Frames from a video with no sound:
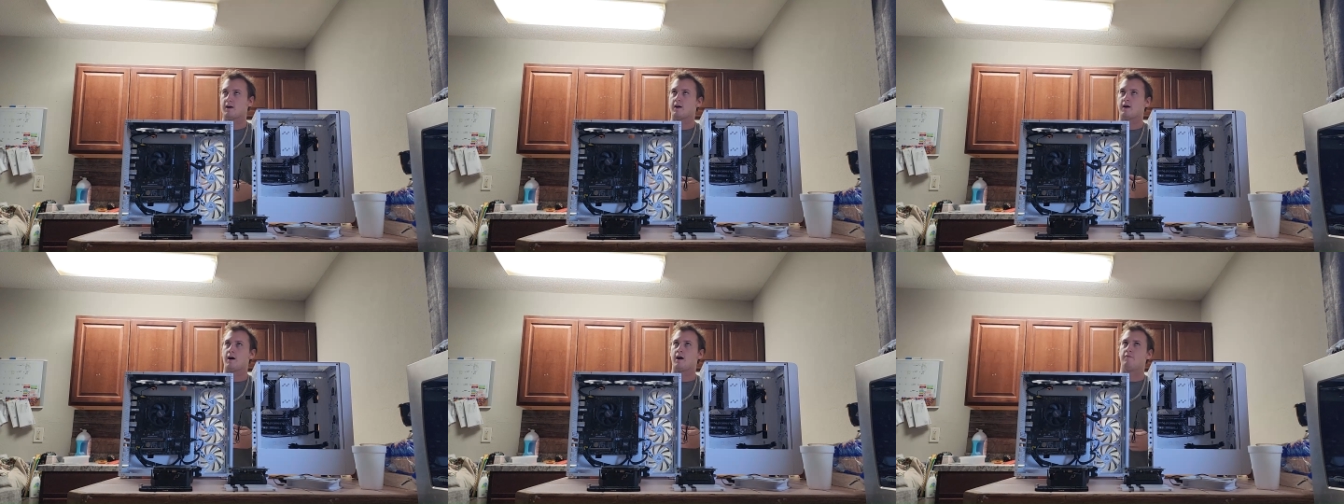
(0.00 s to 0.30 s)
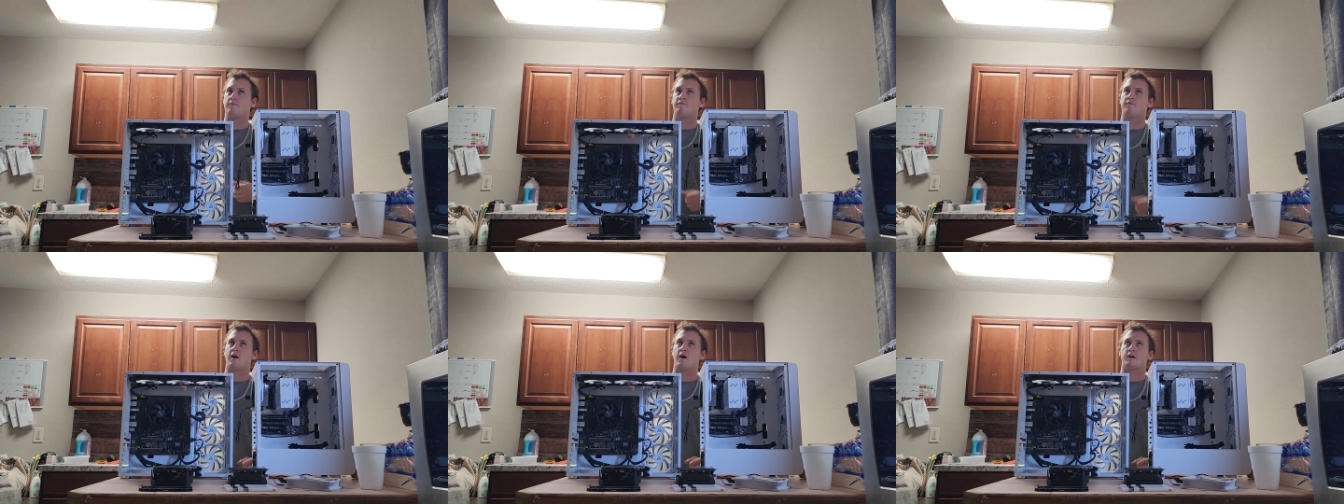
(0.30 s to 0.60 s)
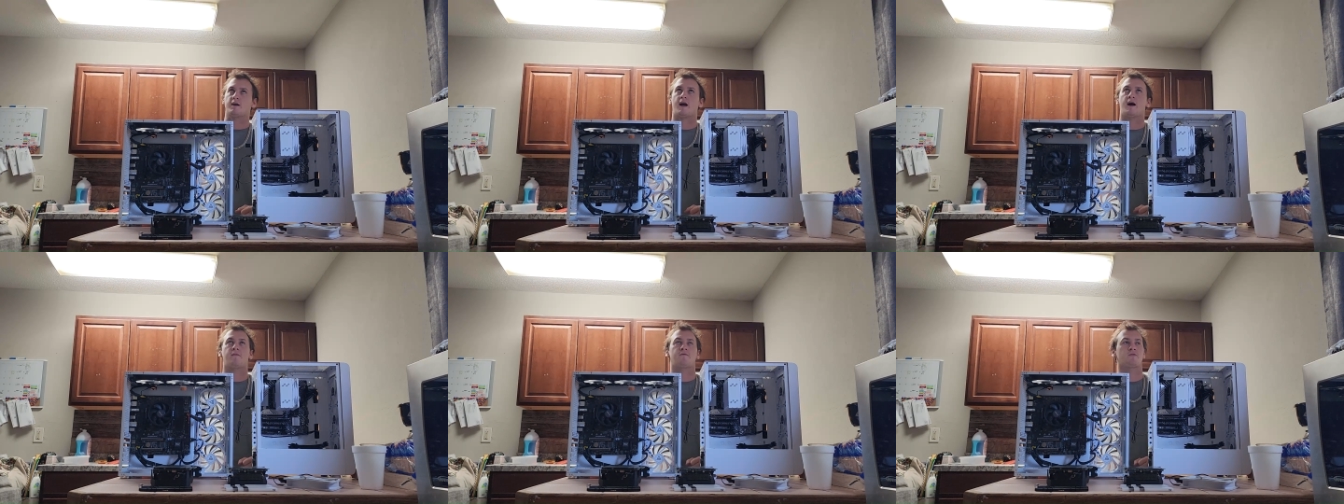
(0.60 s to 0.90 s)

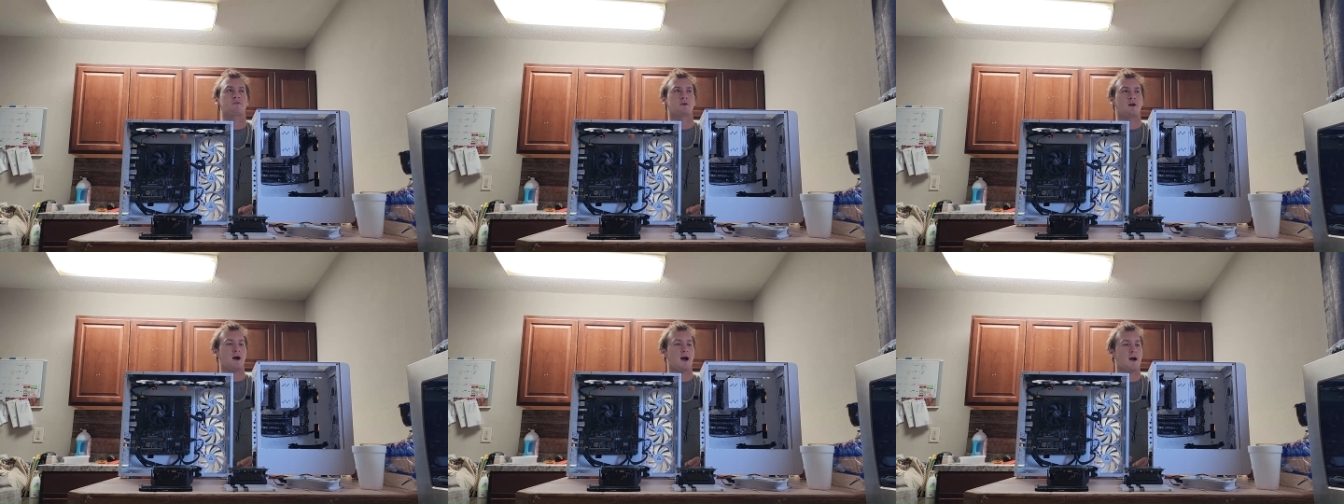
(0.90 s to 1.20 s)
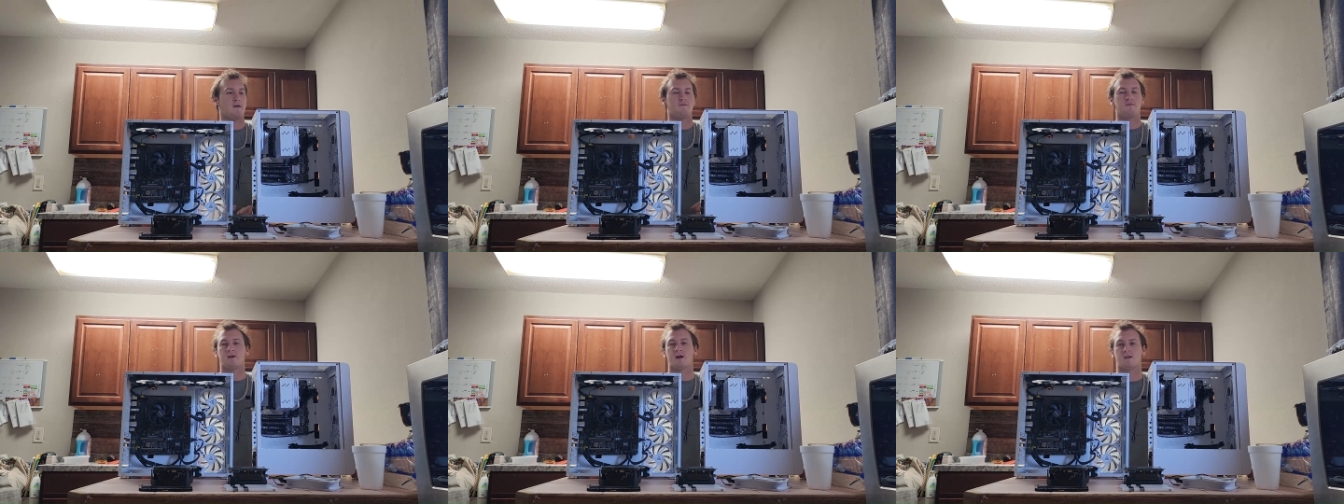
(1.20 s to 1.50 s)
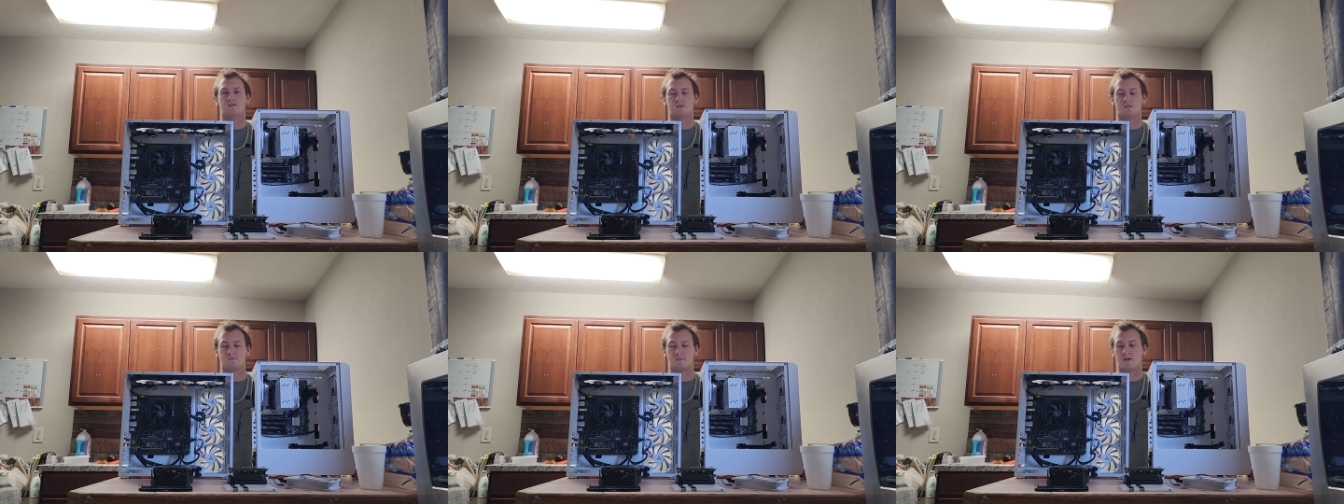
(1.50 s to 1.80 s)
fuck, I
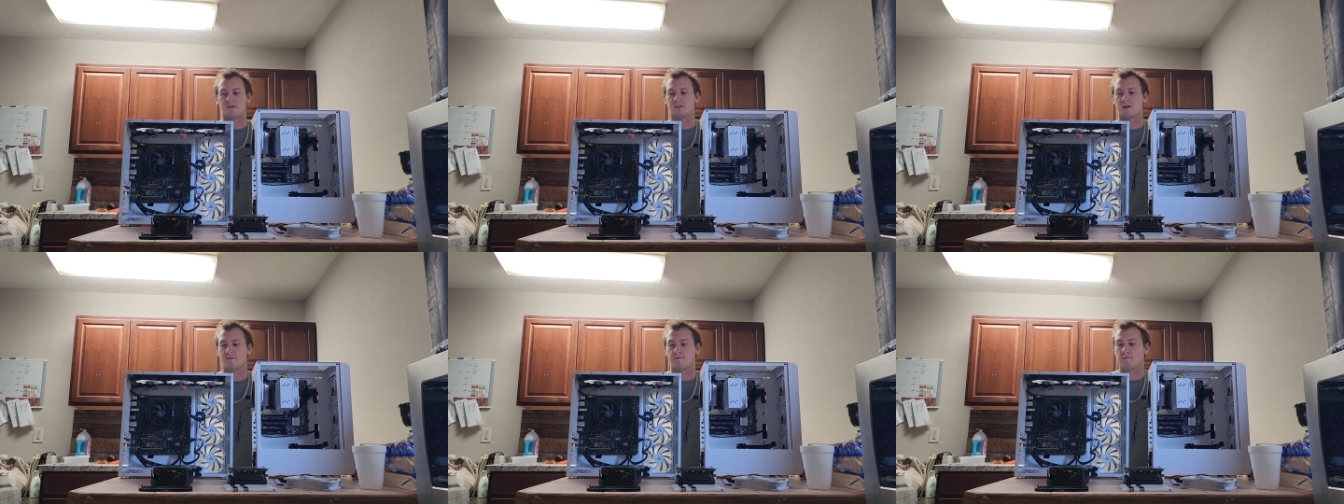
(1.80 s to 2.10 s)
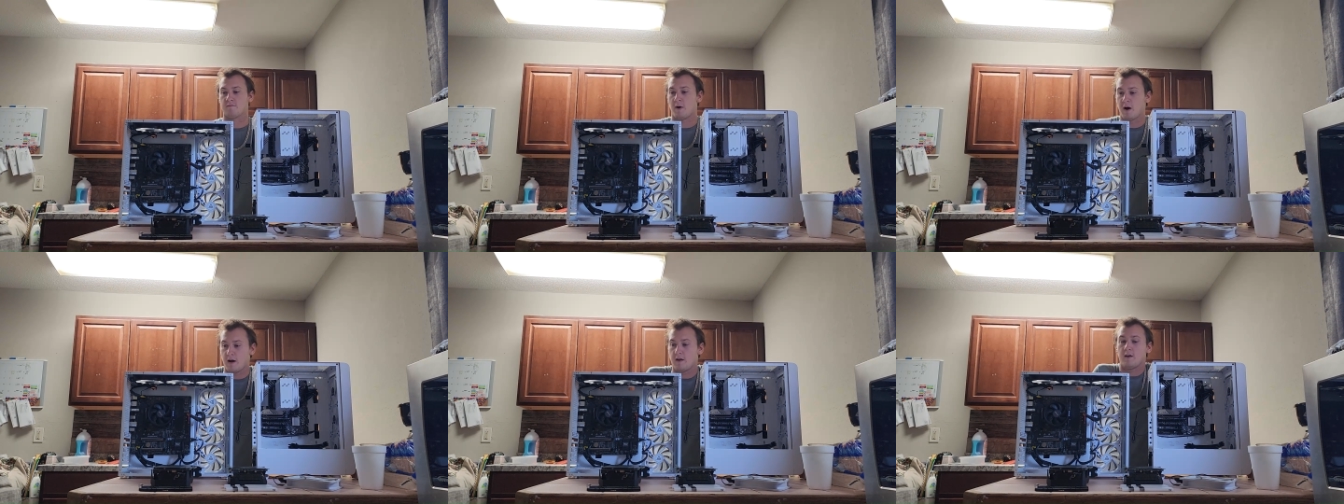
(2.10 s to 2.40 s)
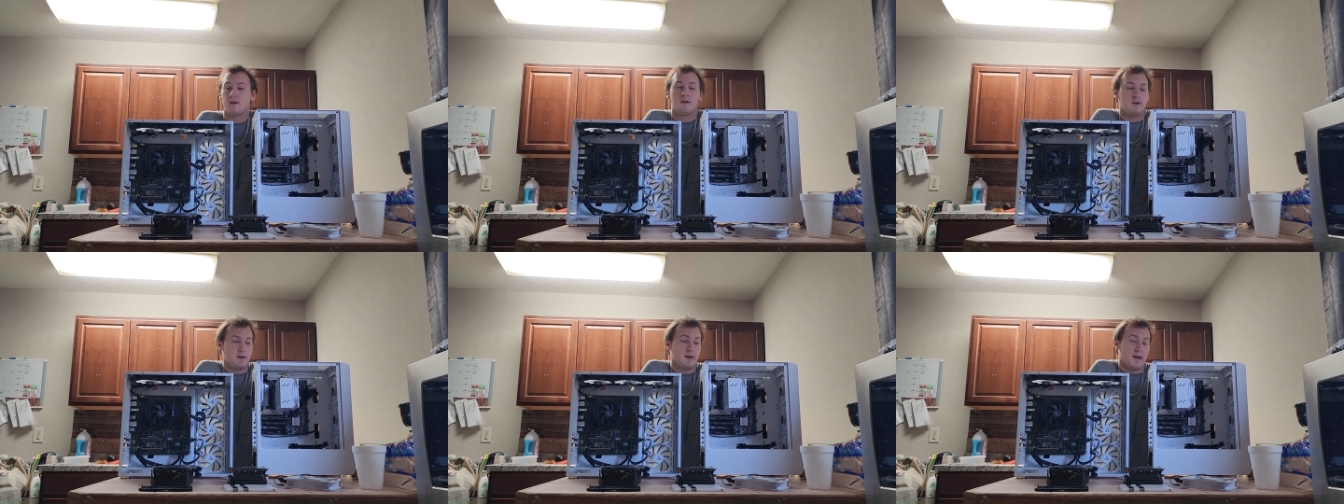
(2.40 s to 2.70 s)
forgot the speeds of them,
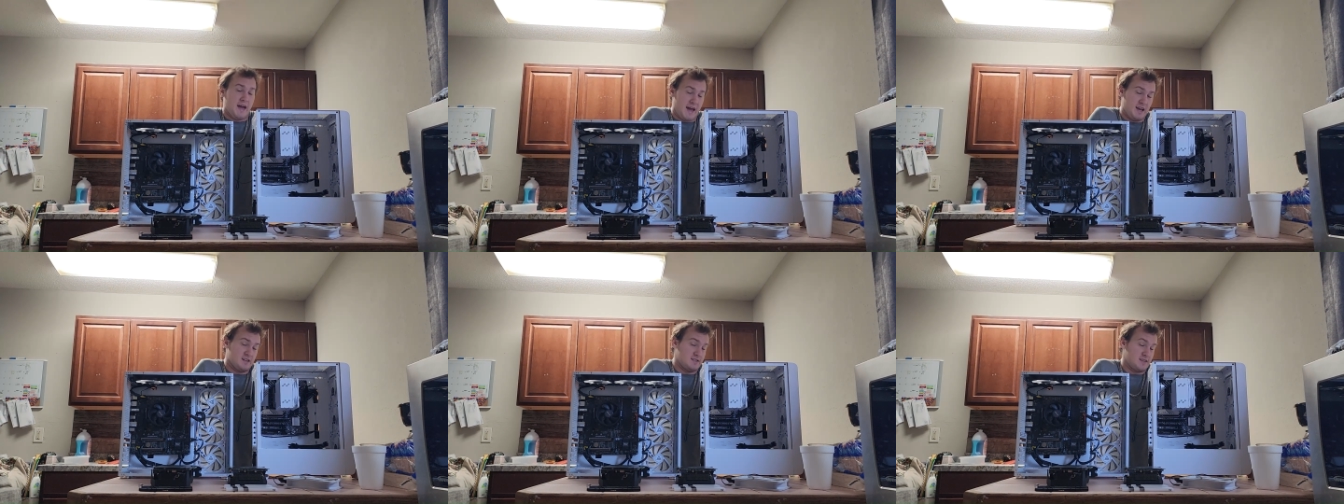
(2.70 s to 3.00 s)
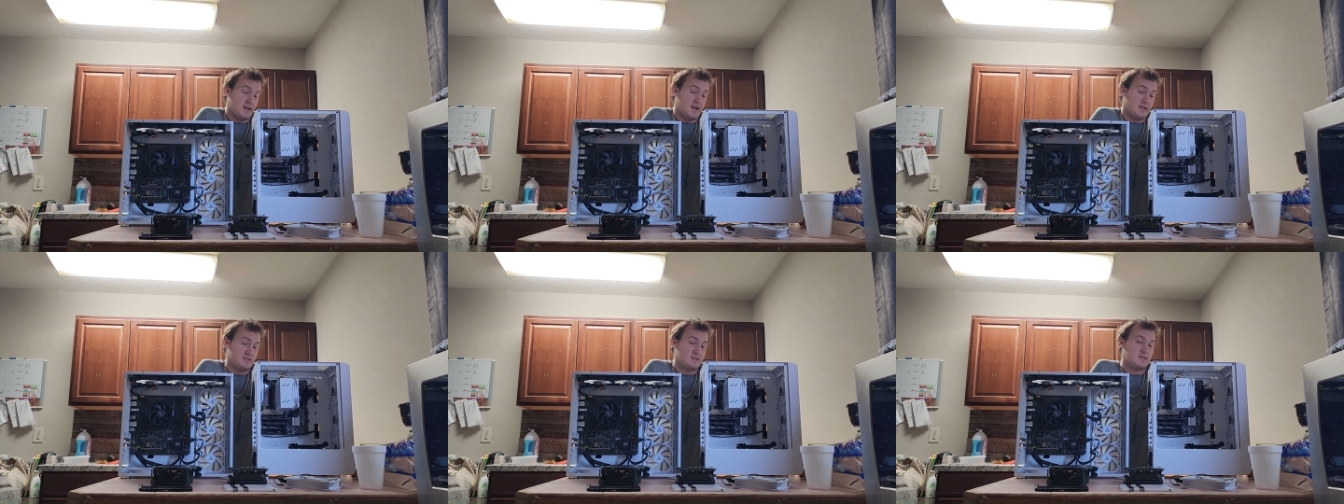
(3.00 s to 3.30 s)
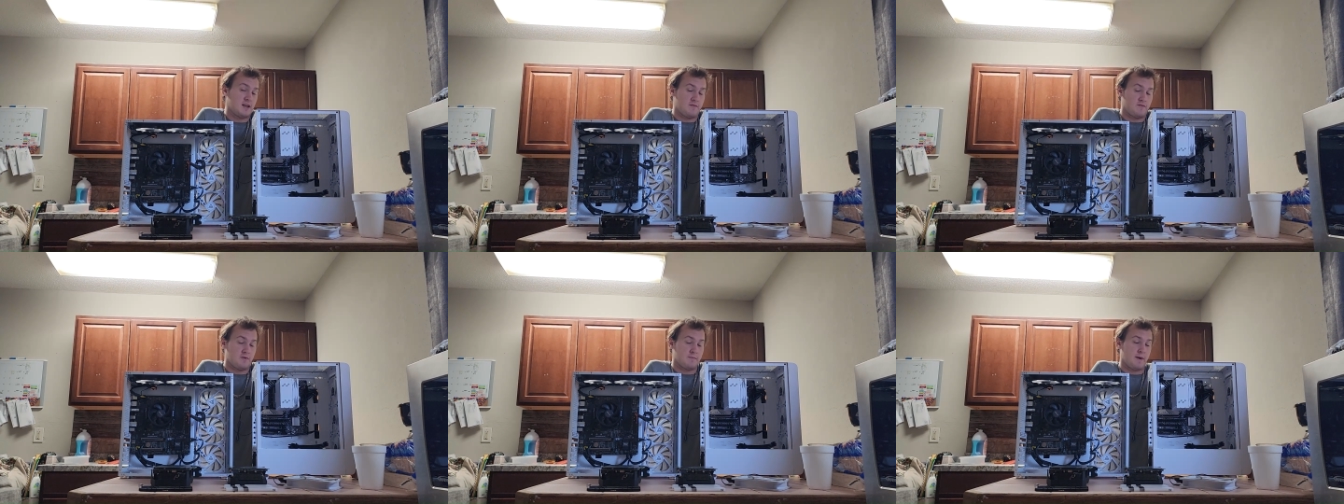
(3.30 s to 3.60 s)
but his is
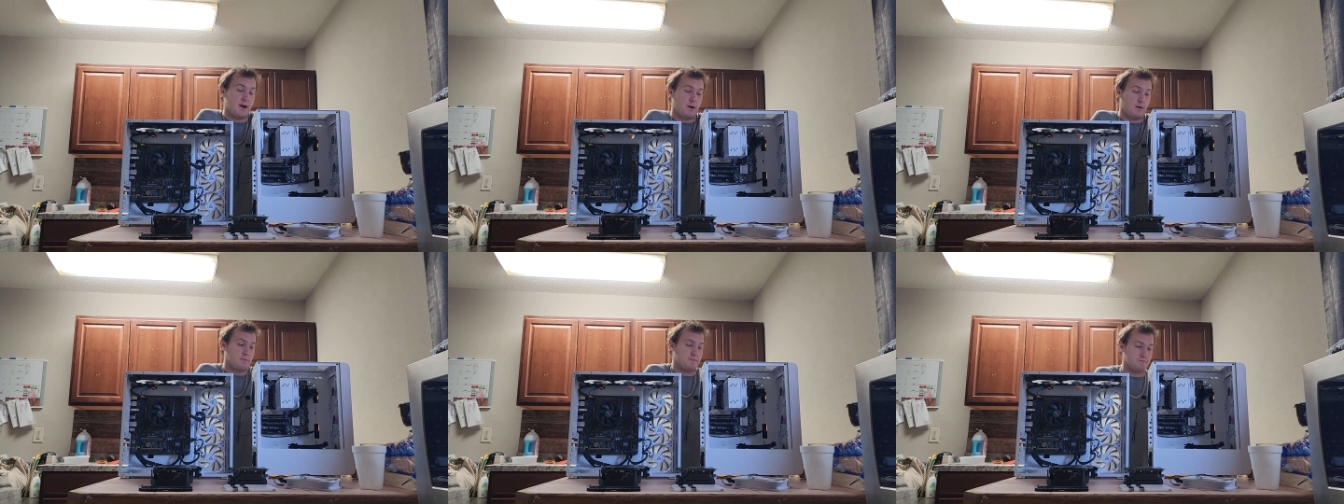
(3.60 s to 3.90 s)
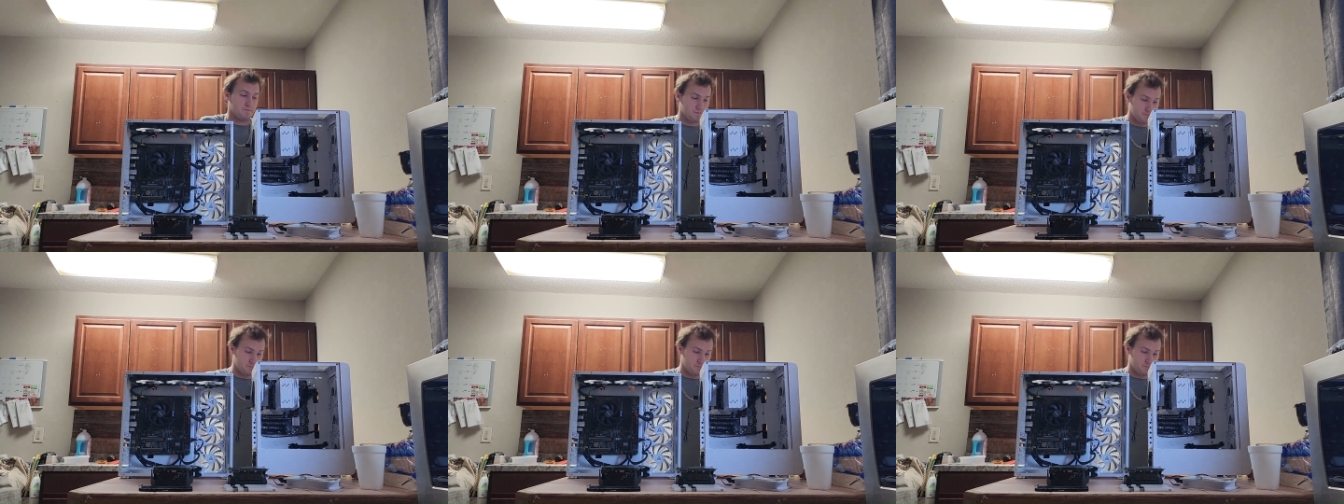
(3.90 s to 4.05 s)
definitely better.